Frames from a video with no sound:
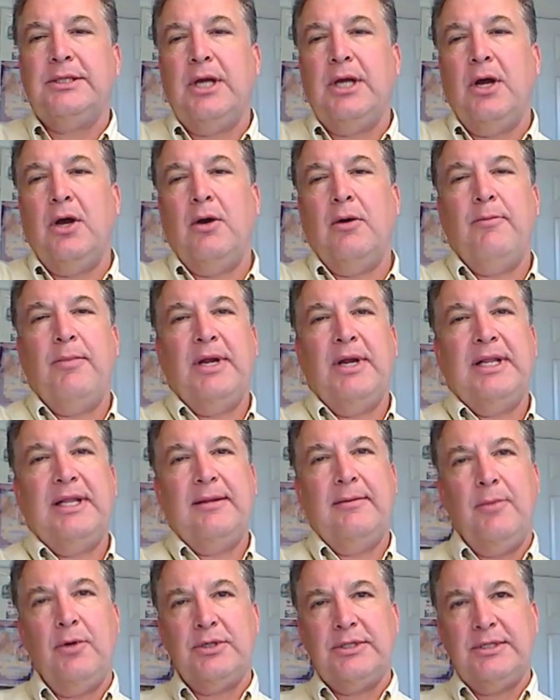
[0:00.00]
So,
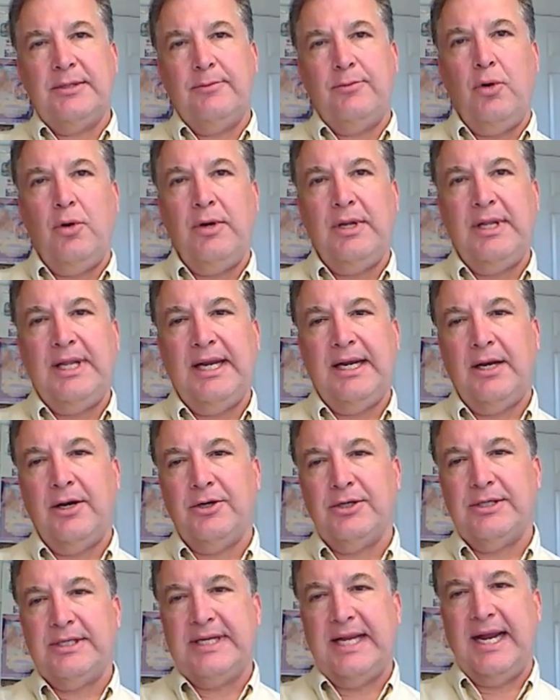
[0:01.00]
but the most important
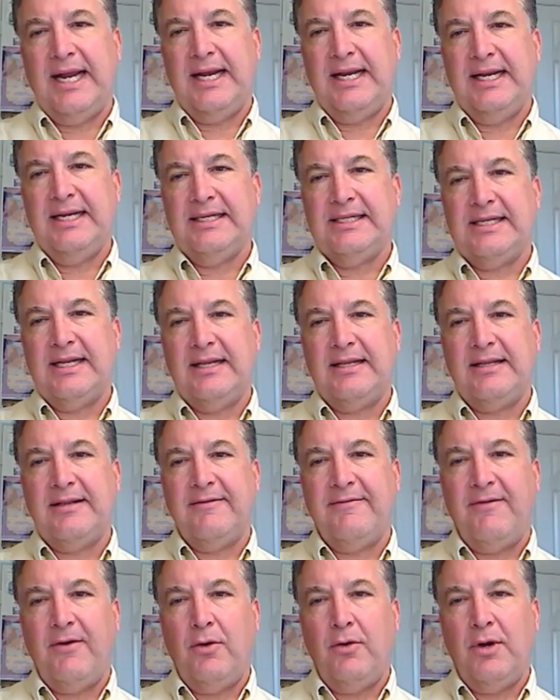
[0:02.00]
thing to understand is
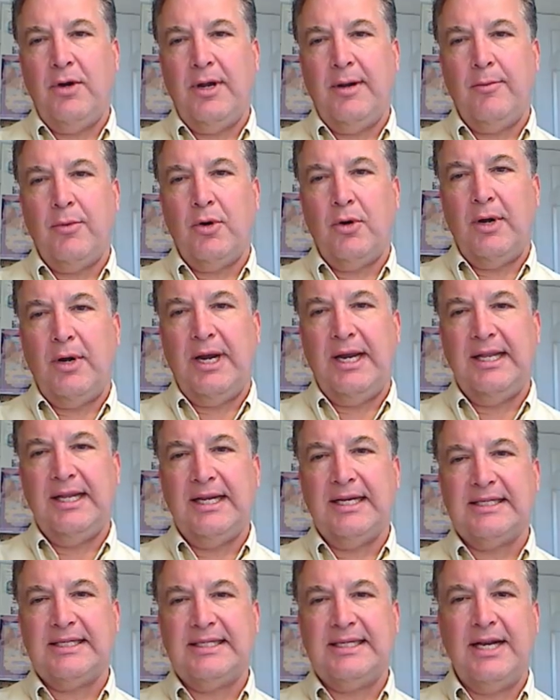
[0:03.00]
that the phone number
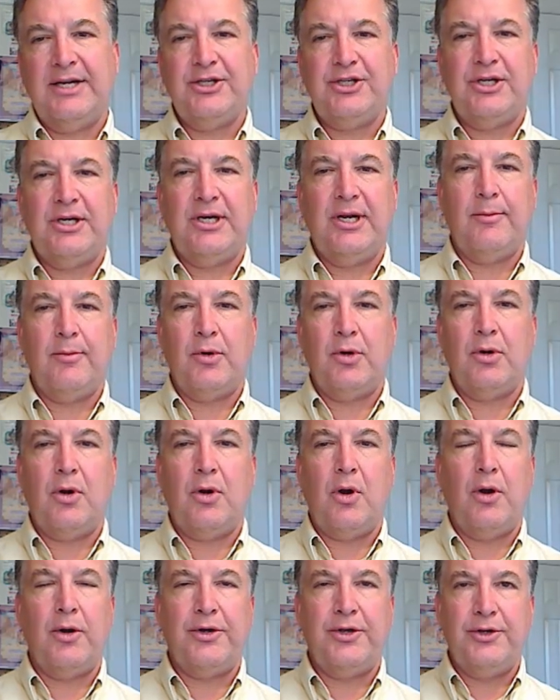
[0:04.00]
and the extension
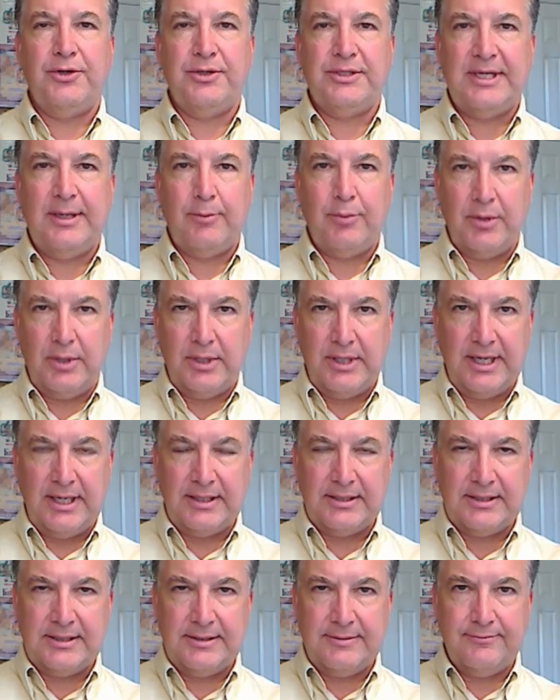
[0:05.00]
number are two
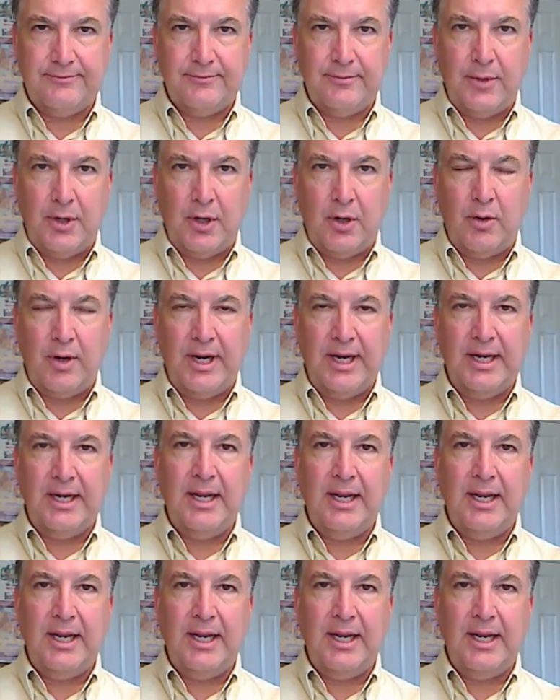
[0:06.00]
separate things, all